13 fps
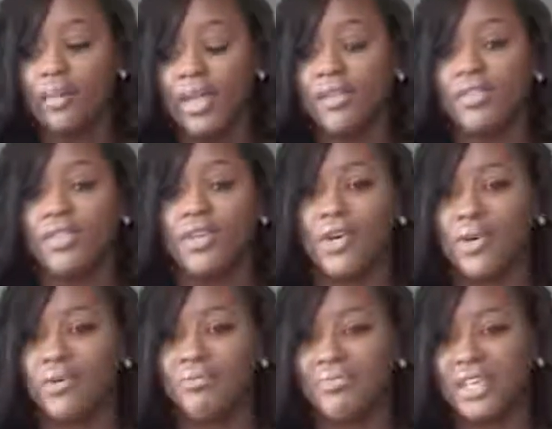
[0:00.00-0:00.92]
Even
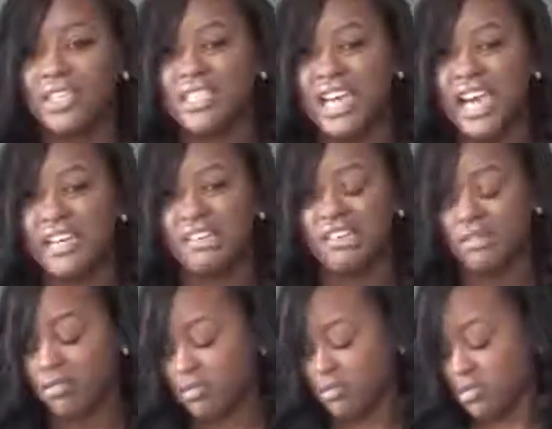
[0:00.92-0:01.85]
though it's
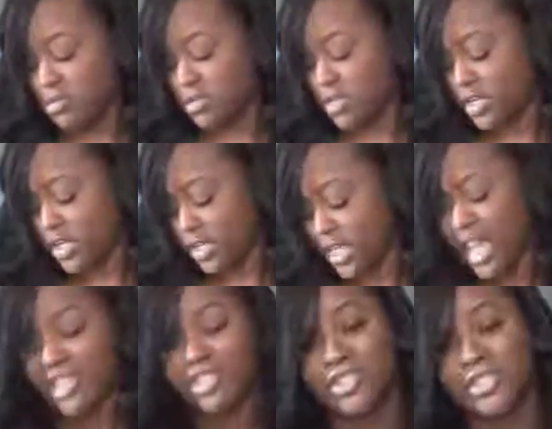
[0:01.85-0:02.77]
the
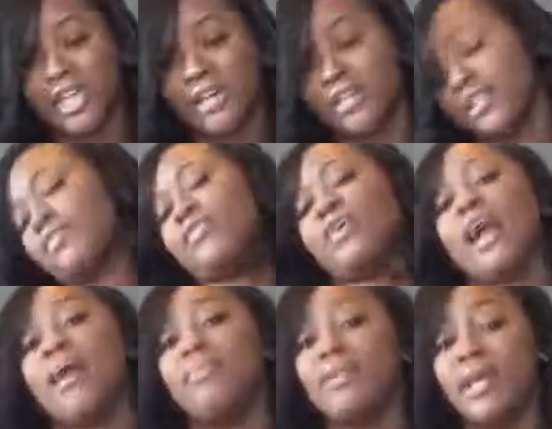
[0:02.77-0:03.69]
texture is kind of
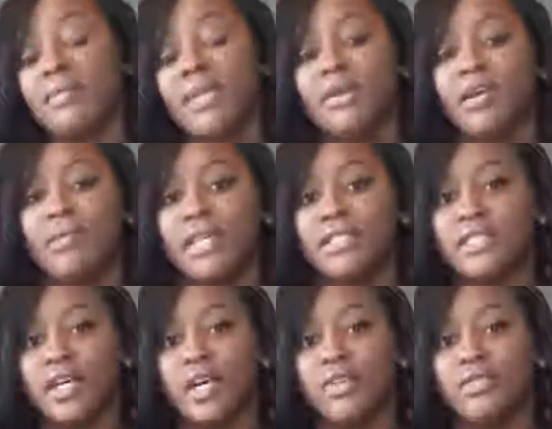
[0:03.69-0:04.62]
different. I blame that on
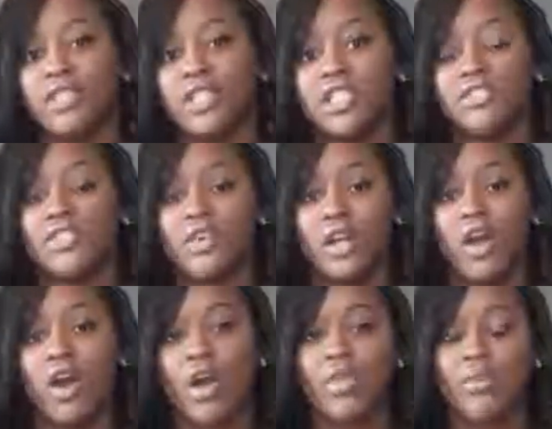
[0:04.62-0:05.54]
myself just for
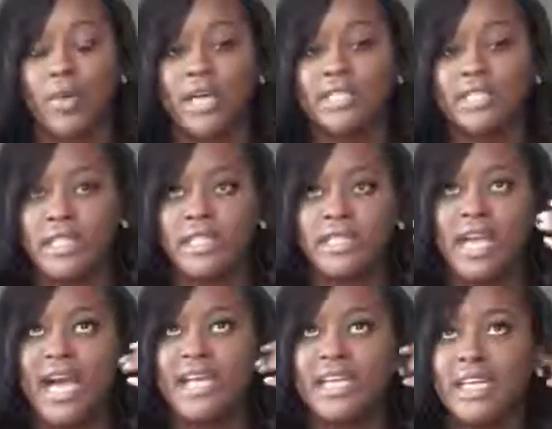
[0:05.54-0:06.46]
all the processing
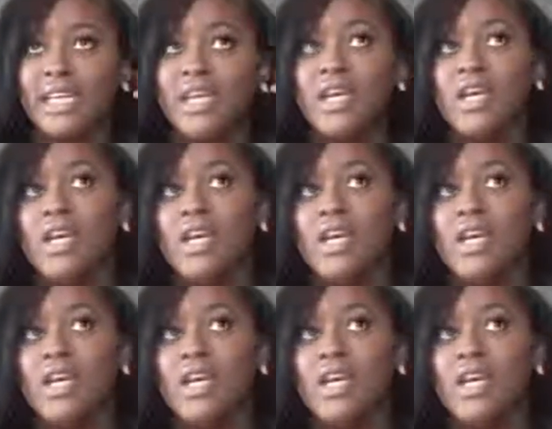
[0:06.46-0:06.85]
I did.